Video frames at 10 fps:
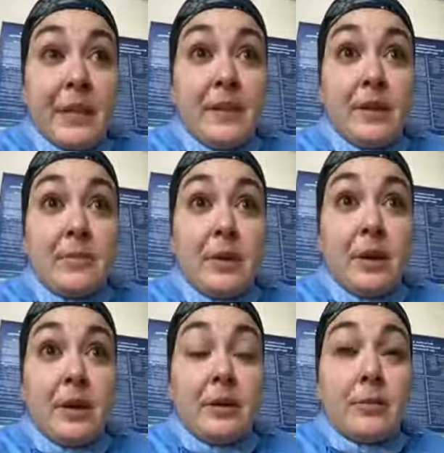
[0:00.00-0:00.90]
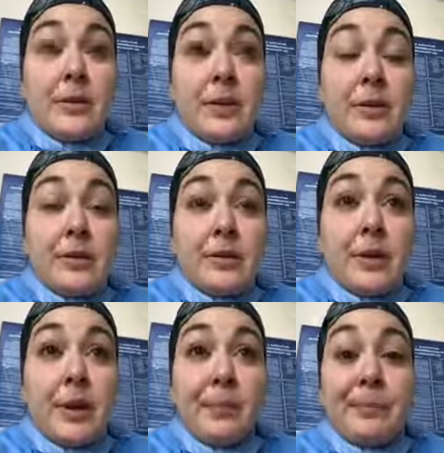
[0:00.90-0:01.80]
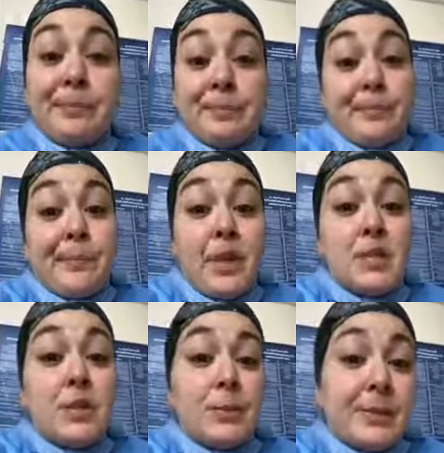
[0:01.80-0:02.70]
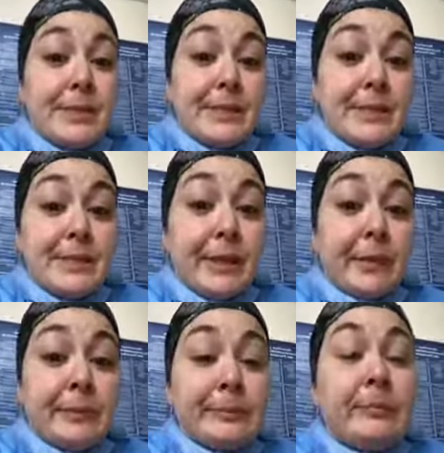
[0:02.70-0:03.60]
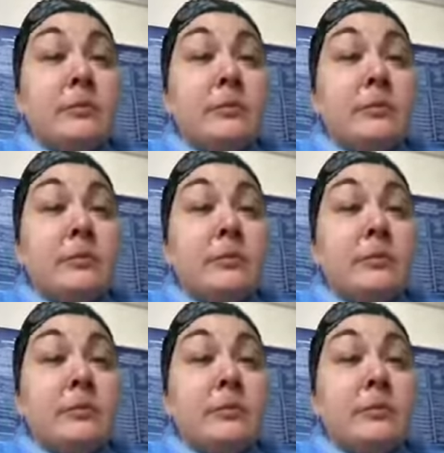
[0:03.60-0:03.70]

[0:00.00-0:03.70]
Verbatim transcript: and that's why I got upset yesterday. Because nobody's listening.